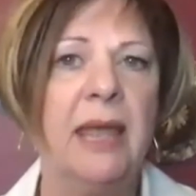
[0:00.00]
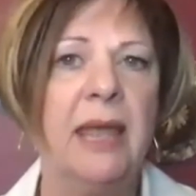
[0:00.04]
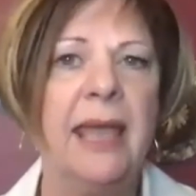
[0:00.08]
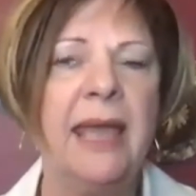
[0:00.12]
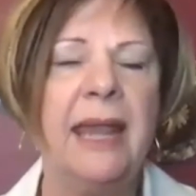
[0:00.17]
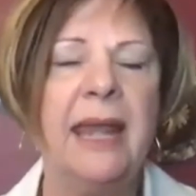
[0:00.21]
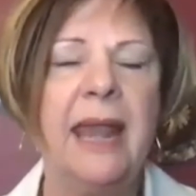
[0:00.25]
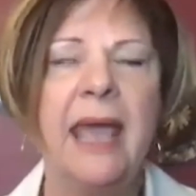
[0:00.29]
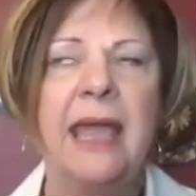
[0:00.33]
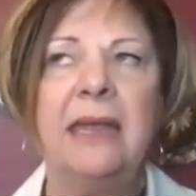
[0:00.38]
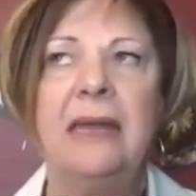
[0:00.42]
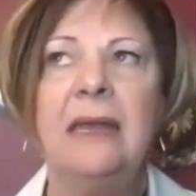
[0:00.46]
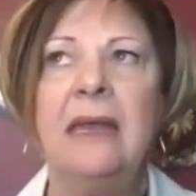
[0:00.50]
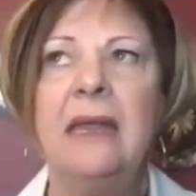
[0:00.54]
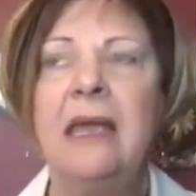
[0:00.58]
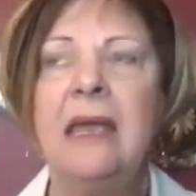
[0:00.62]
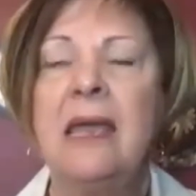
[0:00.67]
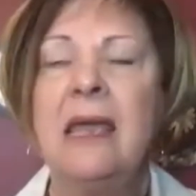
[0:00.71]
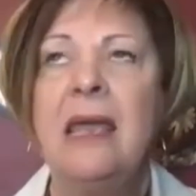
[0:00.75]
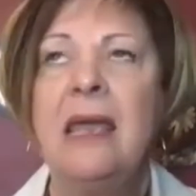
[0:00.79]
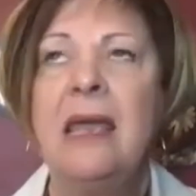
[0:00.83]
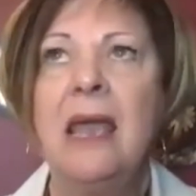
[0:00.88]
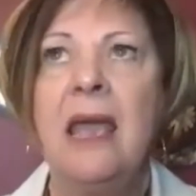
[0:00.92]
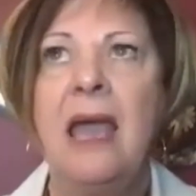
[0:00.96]
And
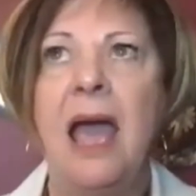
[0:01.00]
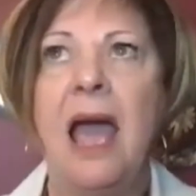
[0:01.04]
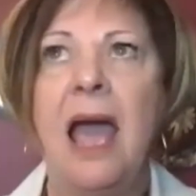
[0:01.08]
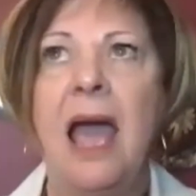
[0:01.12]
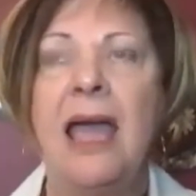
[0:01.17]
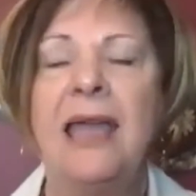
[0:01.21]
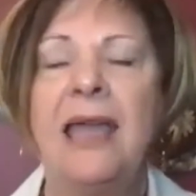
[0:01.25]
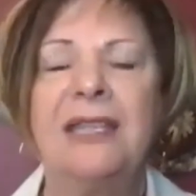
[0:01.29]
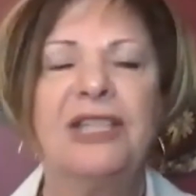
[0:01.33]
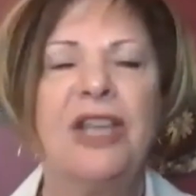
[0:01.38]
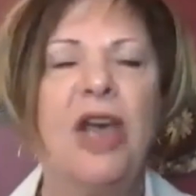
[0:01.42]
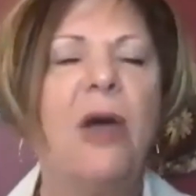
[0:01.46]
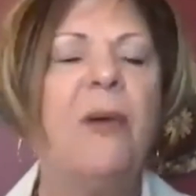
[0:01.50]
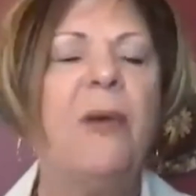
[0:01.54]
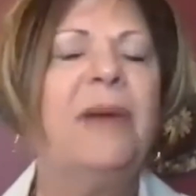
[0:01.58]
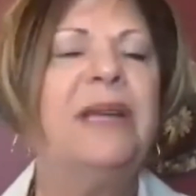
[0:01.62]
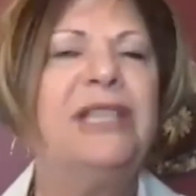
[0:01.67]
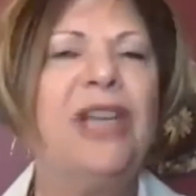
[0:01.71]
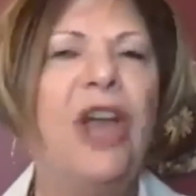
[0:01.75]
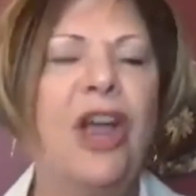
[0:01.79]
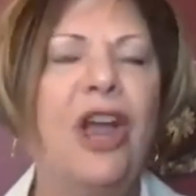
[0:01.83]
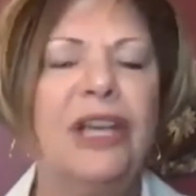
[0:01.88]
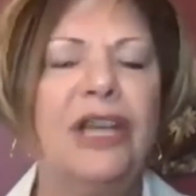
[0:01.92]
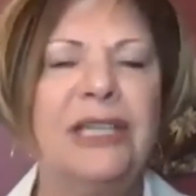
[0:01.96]
it's always
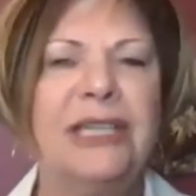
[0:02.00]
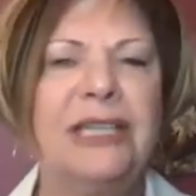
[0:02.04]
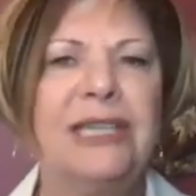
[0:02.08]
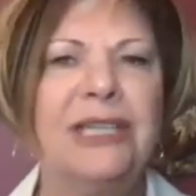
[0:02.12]
hard to